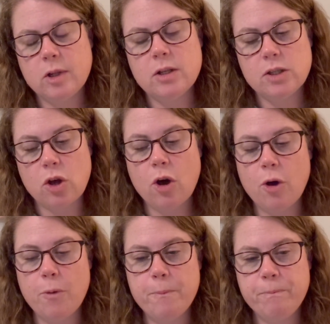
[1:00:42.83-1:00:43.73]

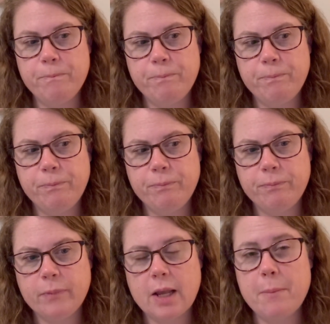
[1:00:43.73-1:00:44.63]
So,
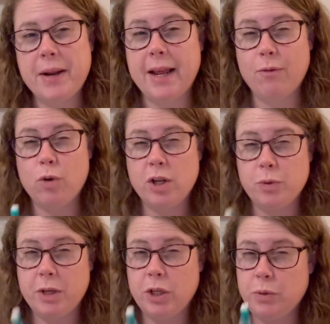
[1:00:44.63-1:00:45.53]
but I have one
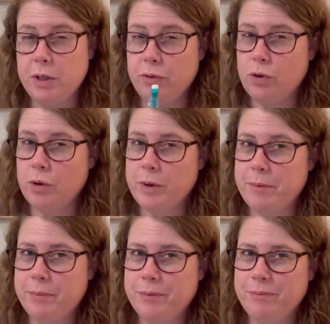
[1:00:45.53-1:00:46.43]
2024 WIP
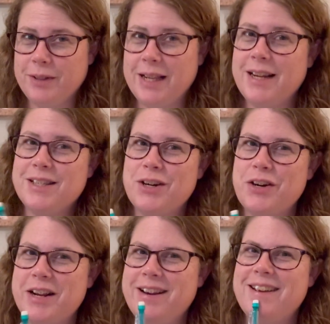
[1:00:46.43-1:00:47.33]
that I
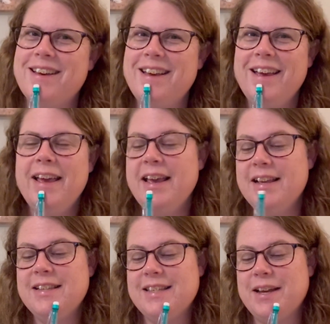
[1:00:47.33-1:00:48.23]
started.
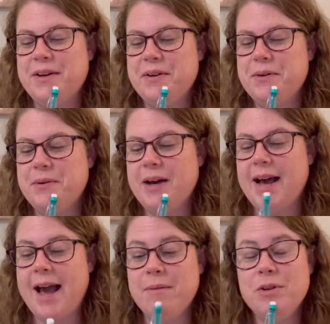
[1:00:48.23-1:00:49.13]
So
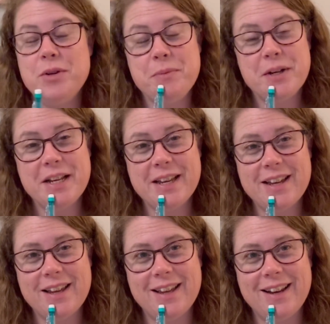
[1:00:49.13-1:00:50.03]
I'm doing pretty
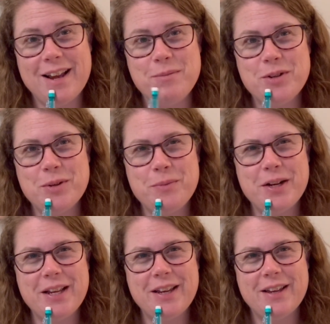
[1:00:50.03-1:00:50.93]
good. I'm doing
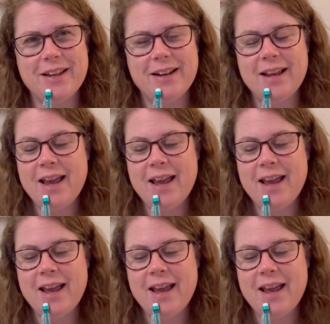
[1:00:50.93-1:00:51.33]
pretty good.